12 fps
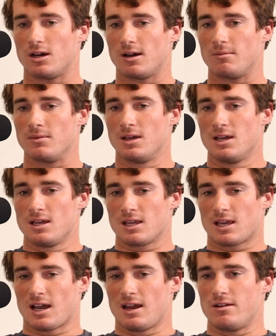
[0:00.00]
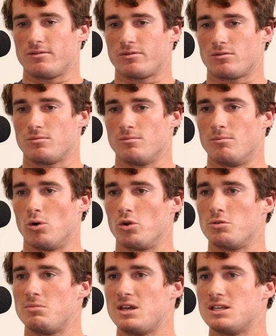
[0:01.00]
Kind of
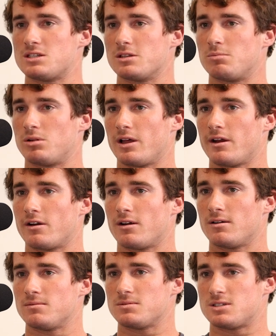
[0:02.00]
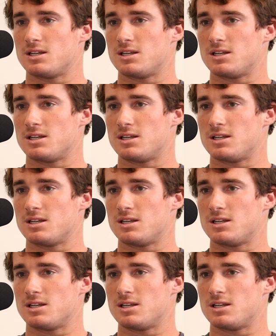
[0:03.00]
molded me into the player